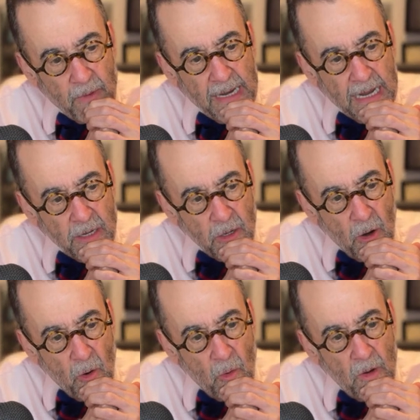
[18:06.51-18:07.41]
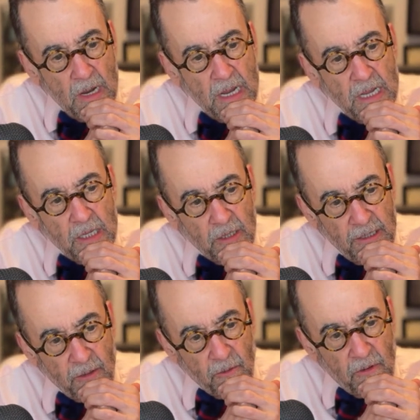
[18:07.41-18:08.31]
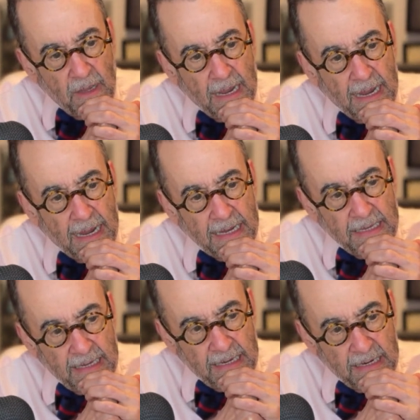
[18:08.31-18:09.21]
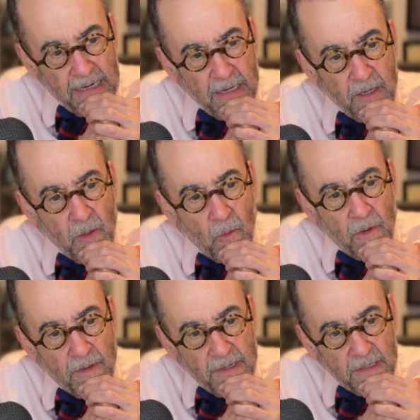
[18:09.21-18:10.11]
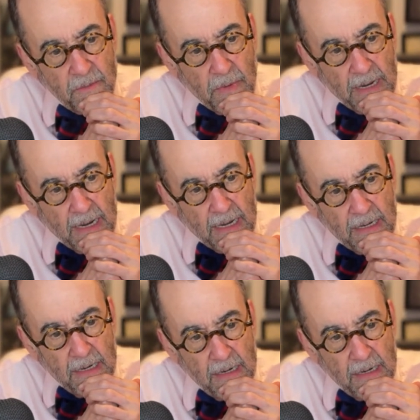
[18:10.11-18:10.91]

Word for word: We had no literal idea you were this bad.